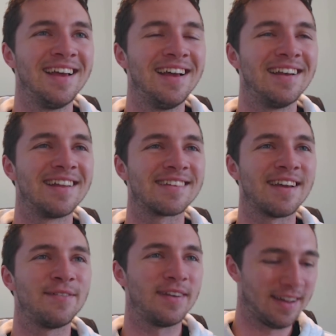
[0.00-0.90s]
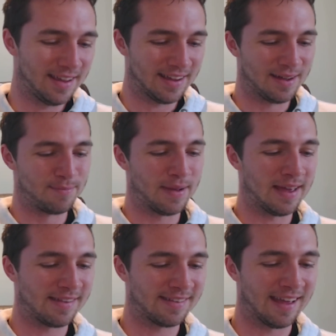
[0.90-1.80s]
Let's go for like a
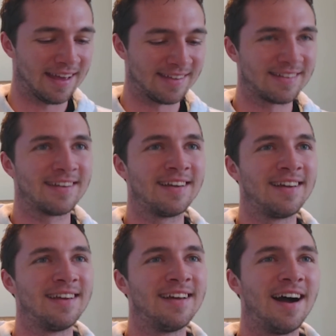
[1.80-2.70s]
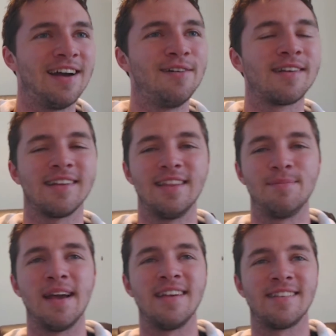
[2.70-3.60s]
bass test. I always like the
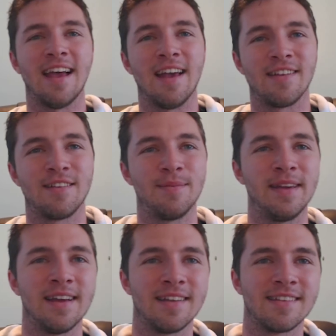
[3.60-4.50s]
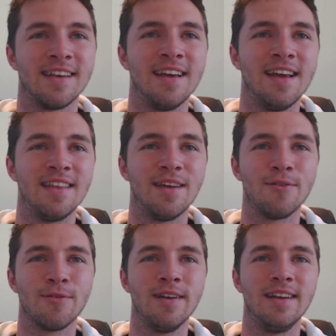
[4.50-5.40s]
bass tests because
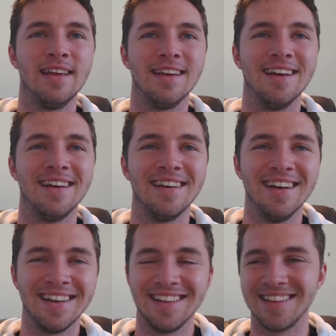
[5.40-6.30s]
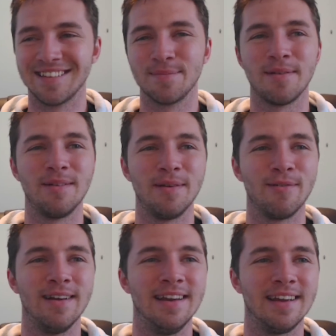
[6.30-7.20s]
they're really, this will probably be
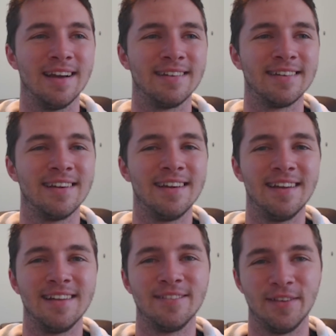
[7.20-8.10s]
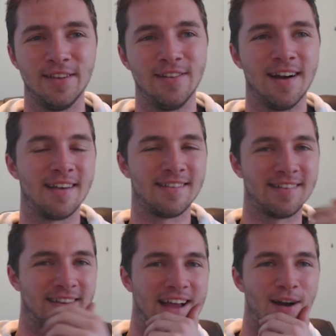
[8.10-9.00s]
really good for you guys to
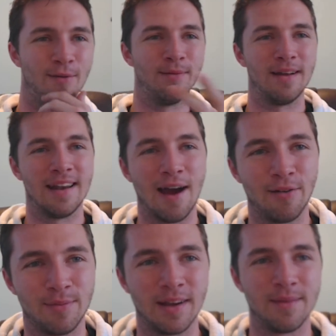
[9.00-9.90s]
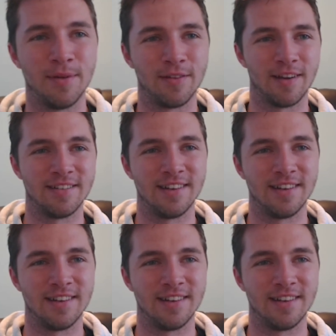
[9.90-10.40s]
see how loud my computer actually